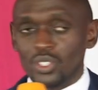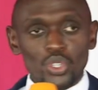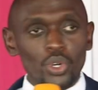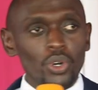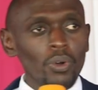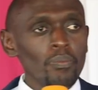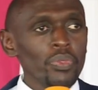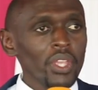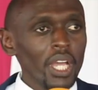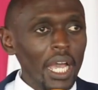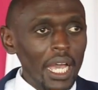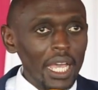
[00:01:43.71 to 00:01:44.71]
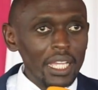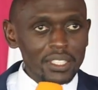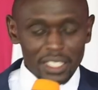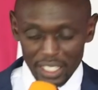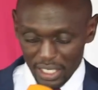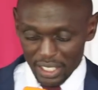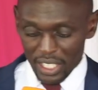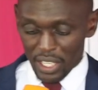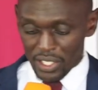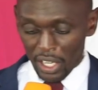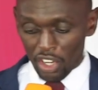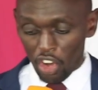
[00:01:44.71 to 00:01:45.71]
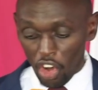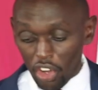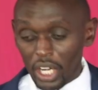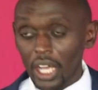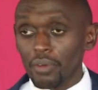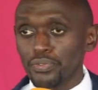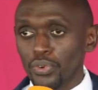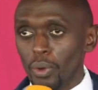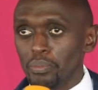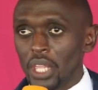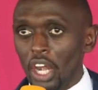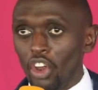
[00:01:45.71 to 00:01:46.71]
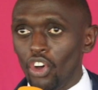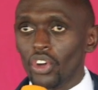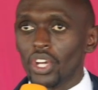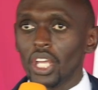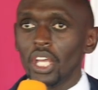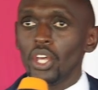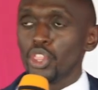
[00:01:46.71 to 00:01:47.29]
So I take it as an honor from the Lord